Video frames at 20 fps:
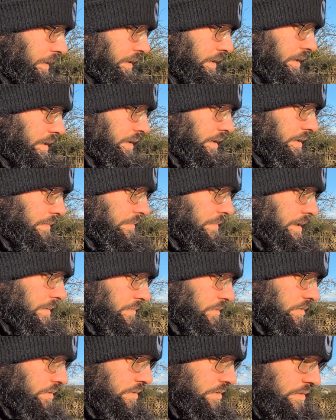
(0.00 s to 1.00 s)

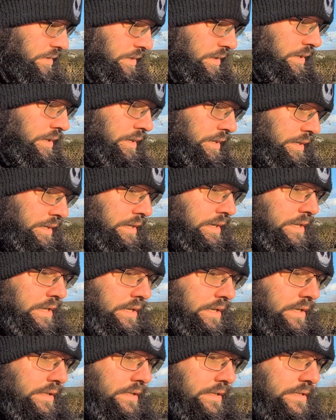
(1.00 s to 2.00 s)
I'm gonna
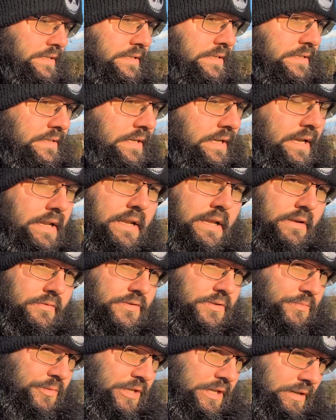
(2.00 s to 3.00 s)
clear this and have
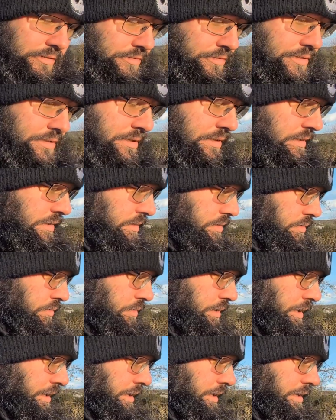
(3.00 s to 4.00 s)
some carrots
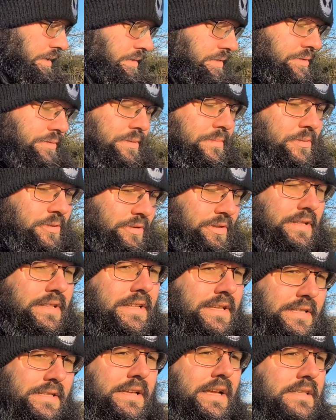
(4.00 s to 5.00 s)
sown in here, so I'm gonna
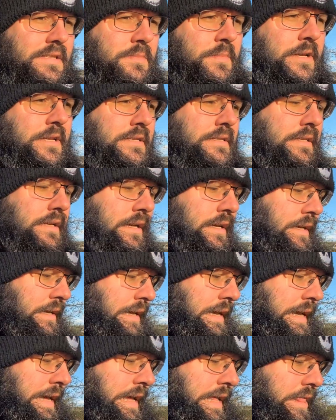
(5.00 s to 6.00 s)
need that space
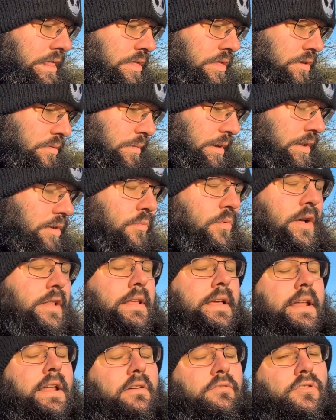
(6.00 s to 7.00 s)
no matter what.
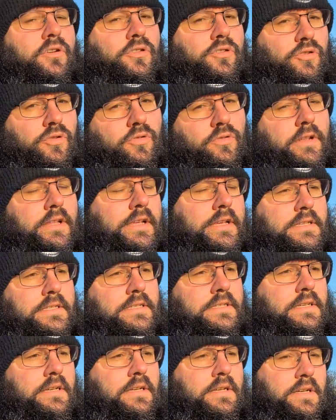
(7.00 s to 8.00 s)
And I've got new
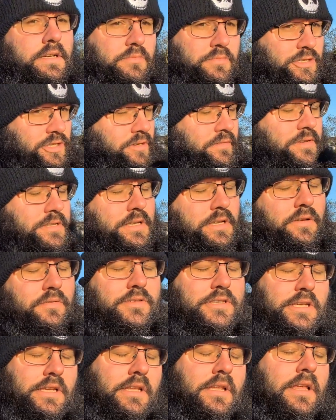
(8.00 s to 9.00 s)
leeks, which obviously you've
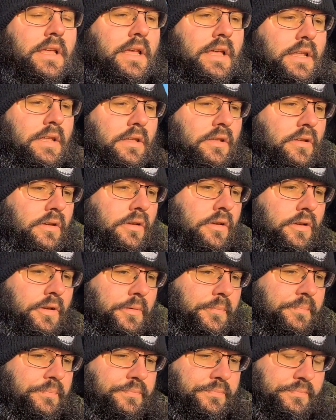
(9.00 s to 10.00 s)
seen in
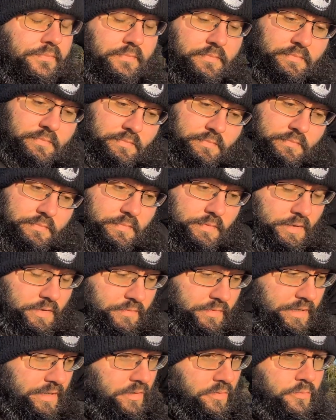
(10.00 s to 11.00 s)
the
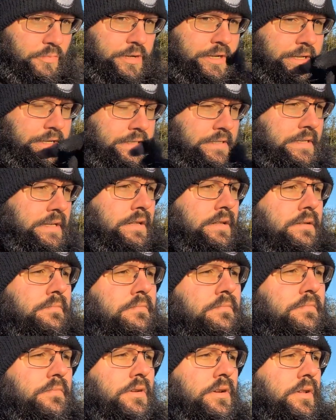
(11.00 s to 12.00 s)
video released in
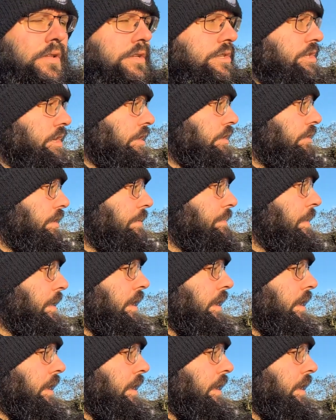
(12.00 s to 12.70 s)
early January.